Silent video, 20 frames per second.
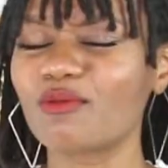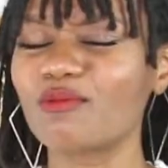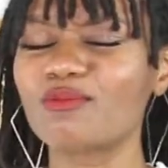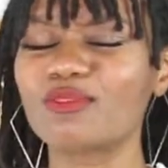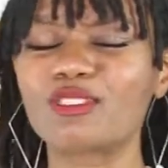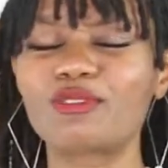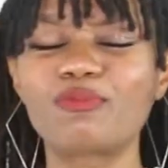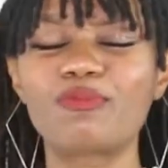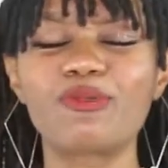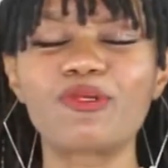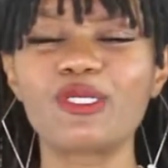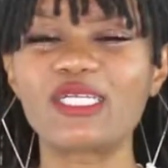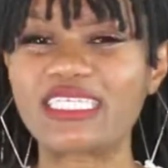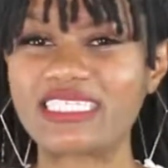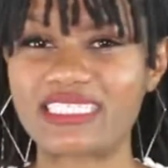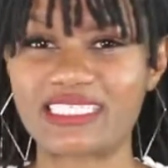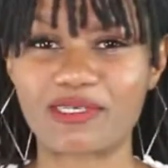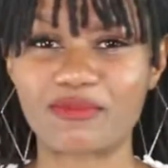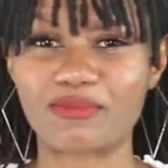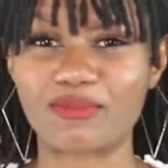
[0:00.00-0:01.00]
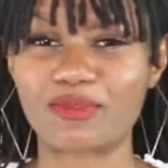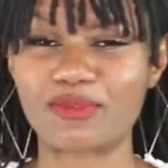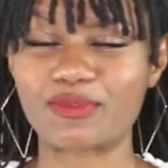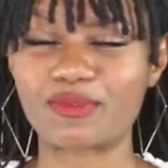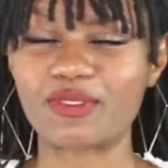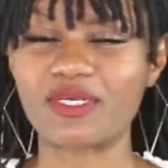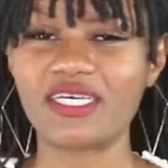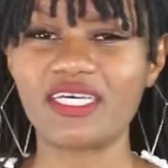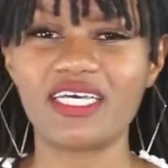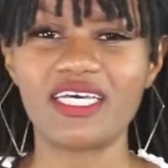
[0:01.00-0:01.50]
It's pretty
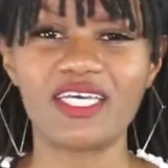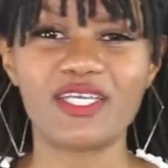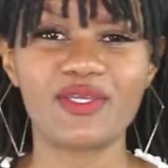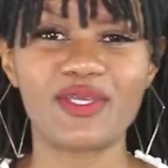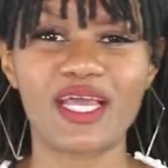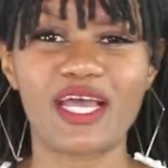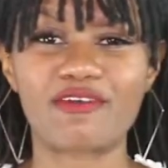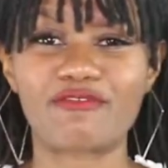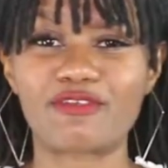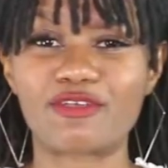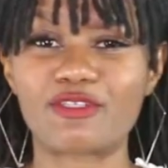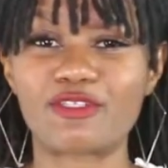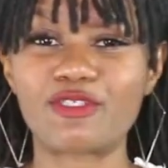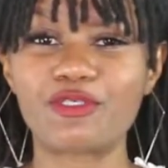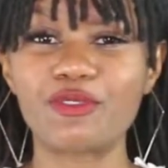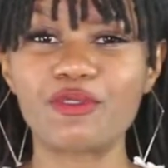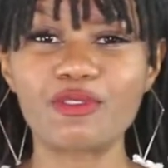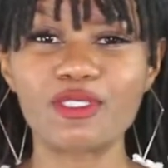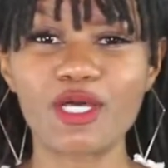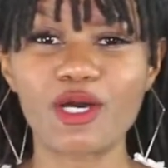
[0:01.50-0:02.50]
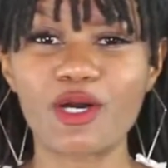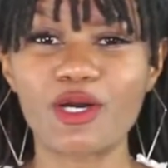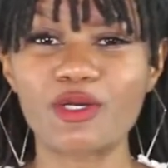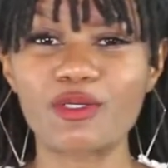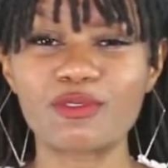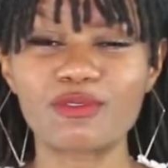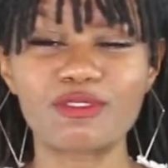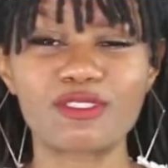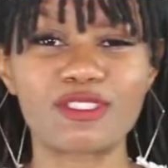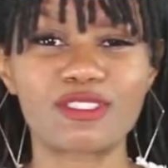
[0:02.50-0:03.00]
simple. You have your two
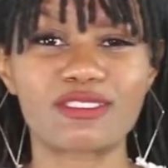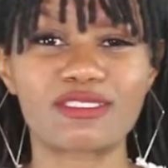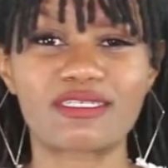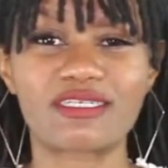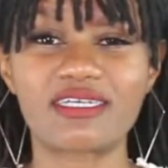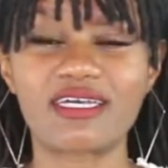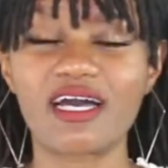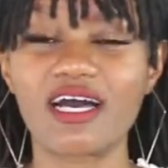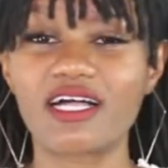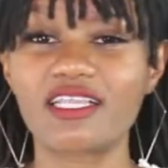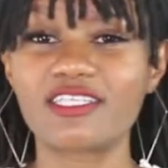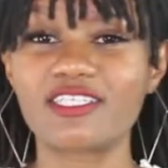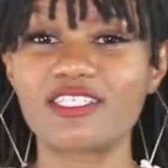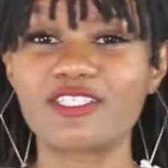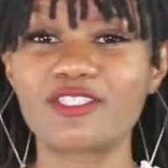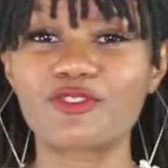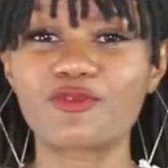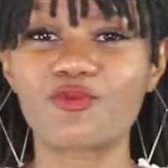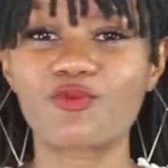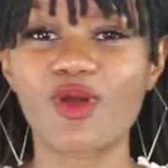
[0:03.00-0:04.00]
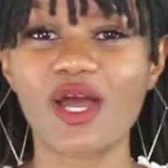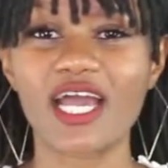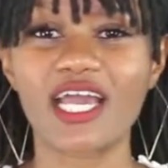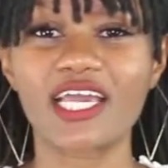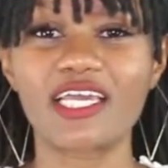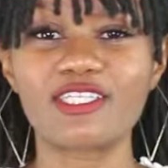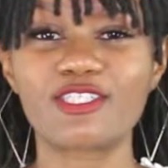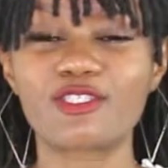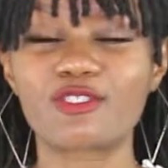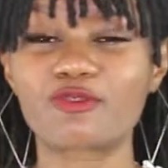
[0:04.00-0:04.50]
loads, the colors,
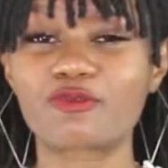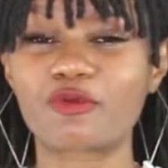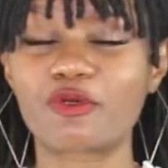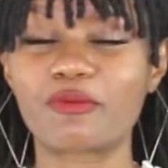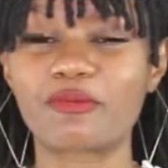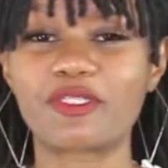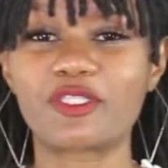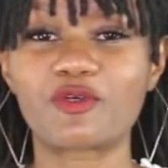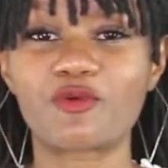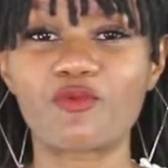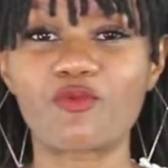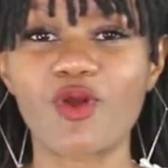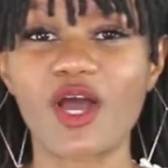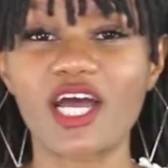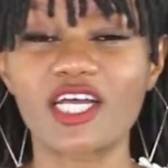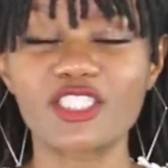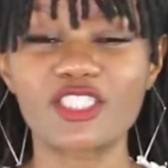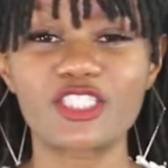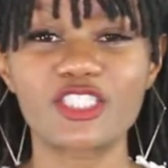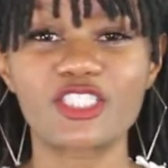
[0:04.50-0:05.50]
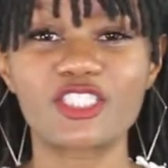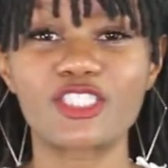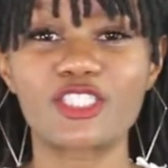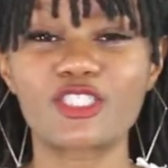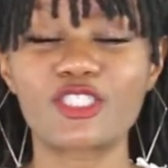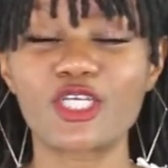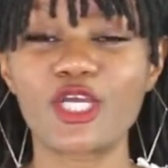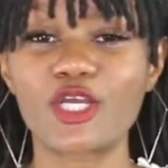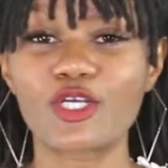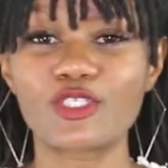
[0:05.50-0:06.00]
whites, throw them in the washer,
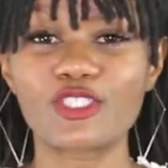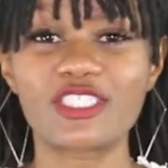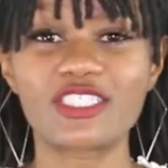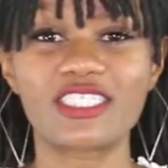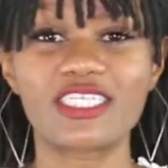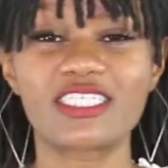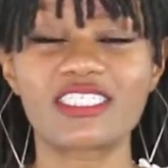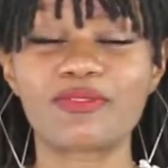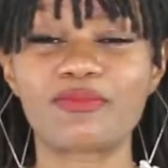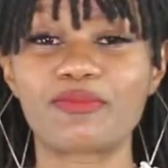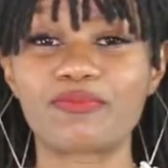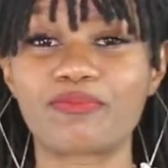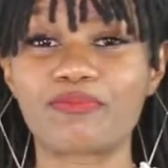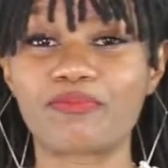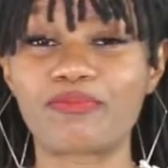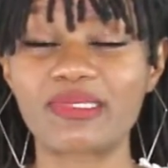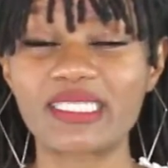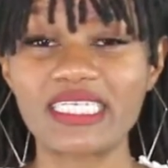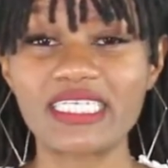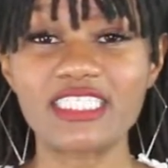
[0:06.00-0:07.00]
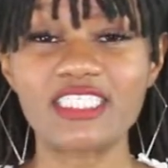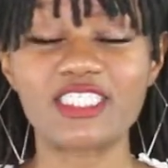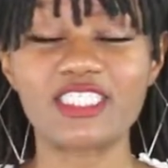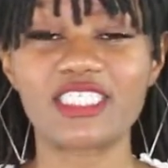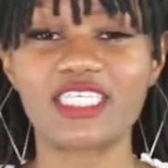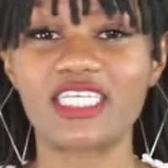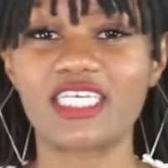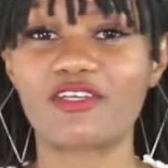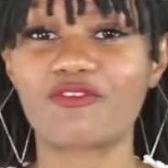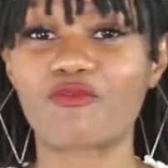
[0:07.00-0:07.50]
detergent,
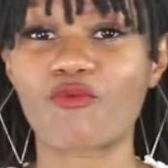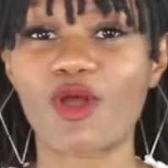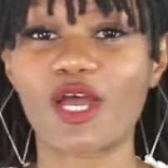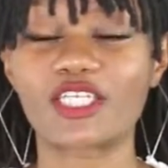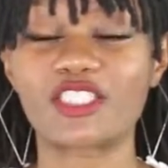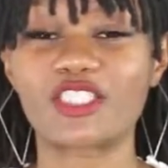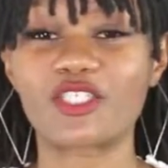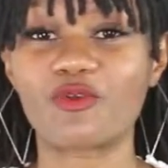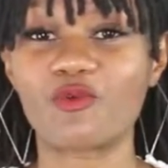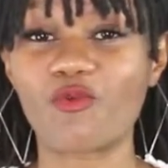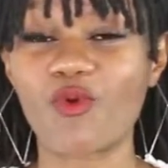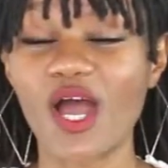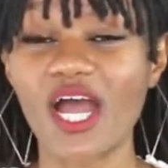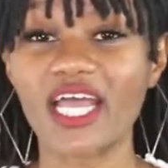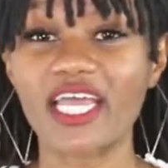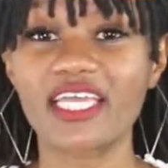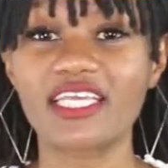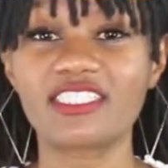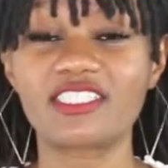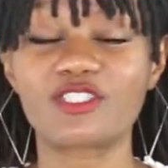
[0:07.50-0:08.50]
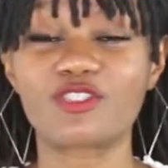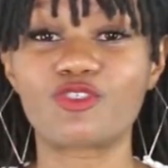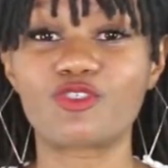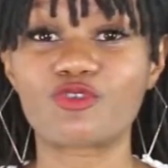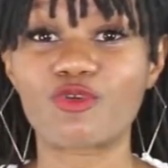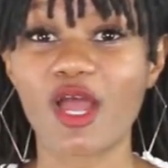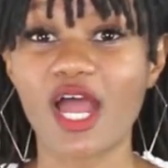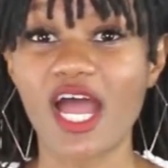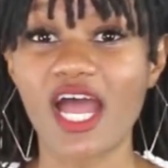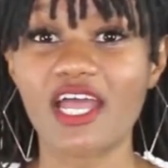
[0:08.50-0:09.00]
bleach if washing whites,
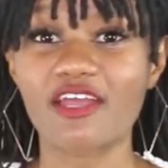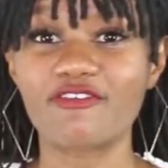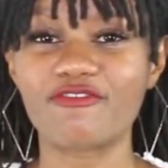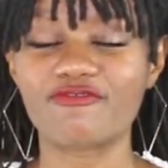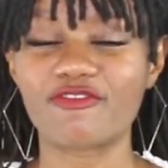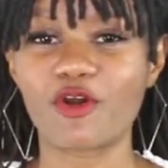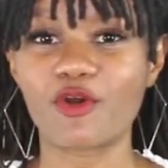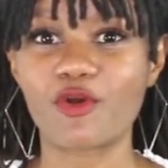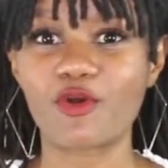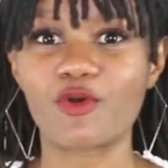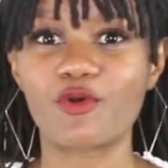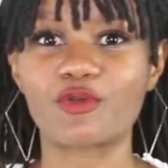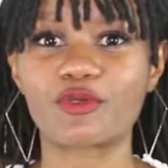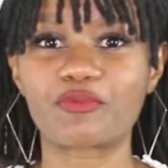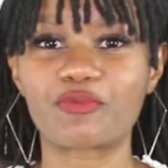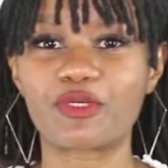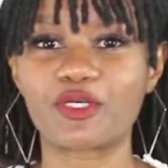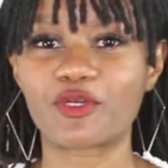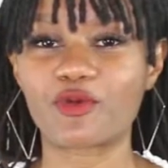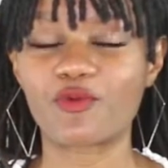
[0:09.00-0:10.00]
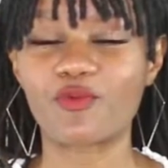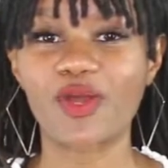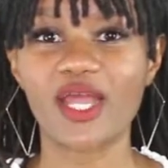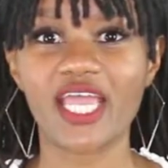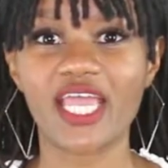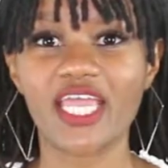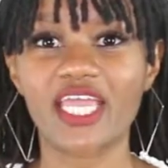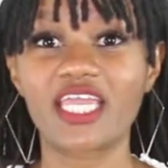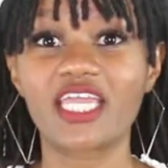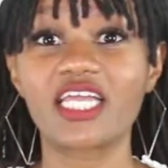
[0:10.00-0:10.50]
dry, fold, put
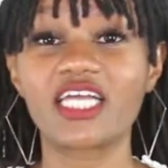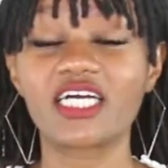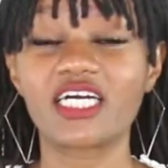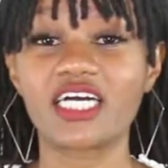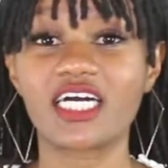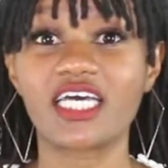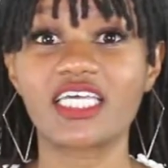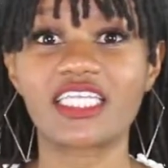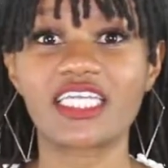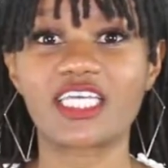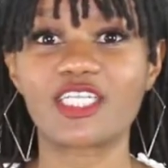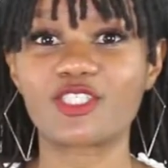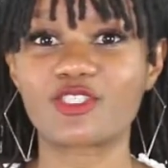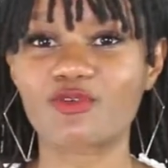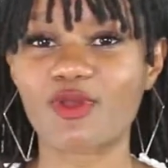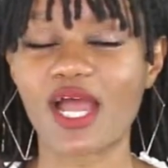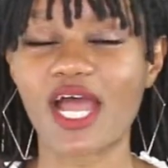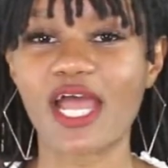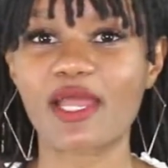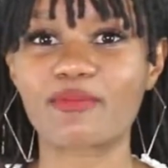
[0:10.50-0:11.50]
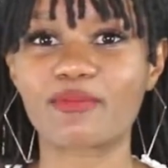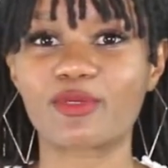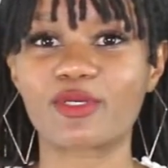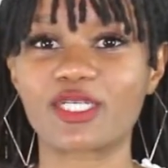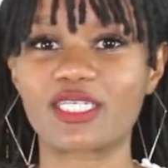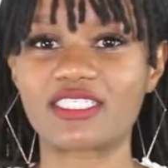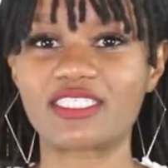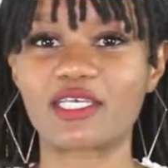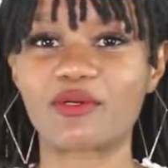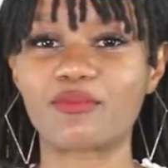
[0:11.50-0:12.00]
away, cut and dry,
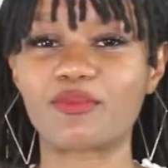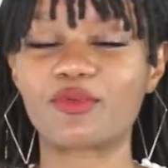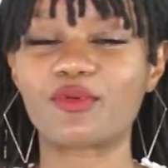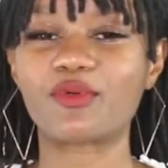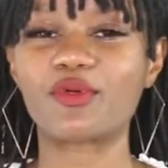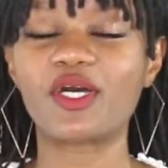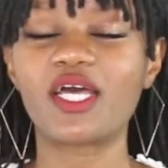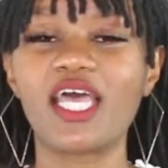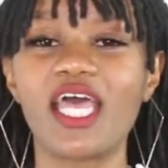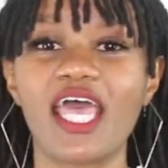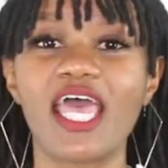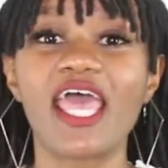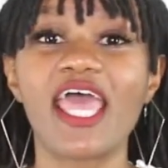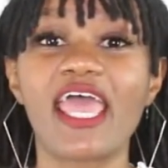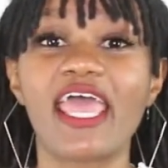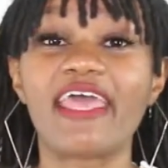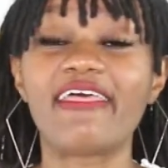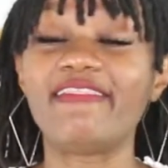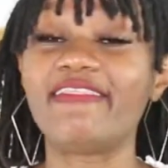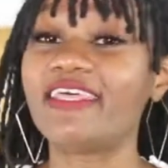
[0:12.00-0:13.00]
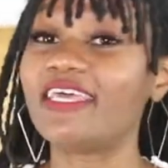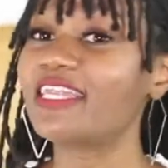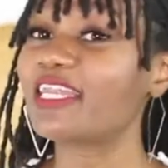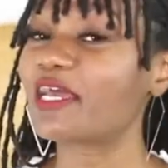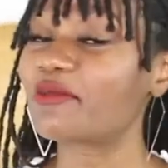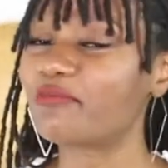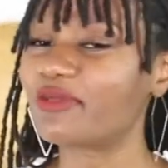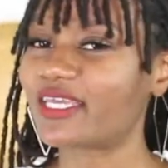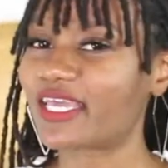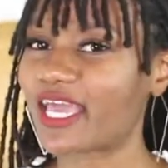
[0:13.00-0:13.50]
pretty simple. And then
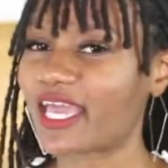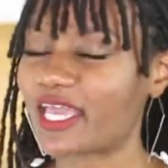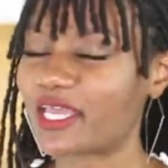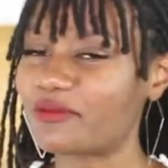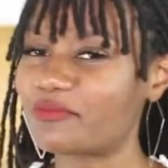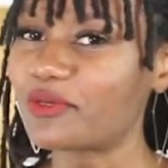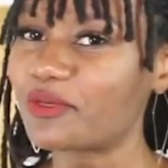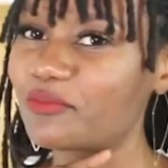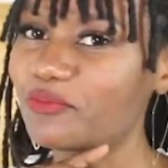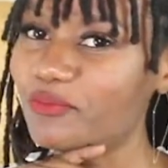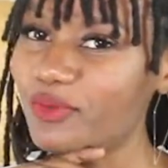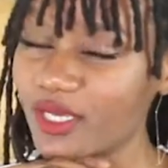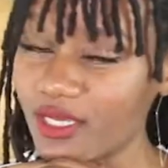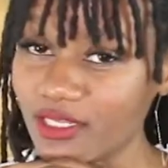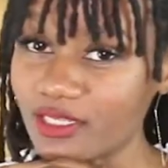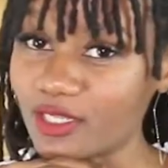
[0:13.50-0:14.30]
I became Big